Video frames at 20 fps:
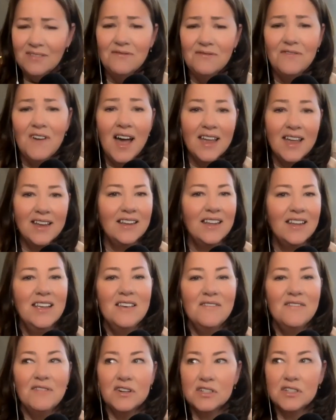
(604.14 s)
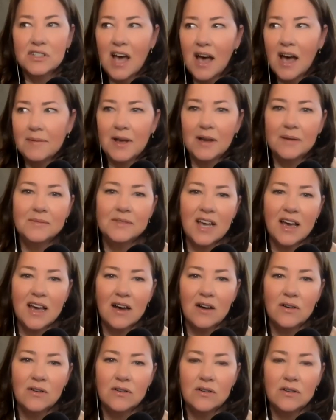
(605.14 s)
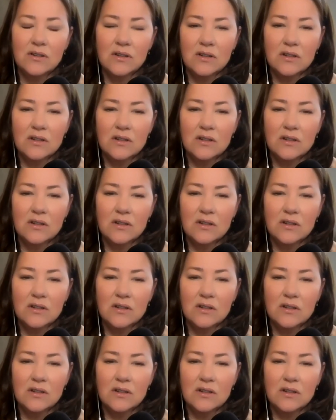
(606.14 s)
Fine. First cop comes out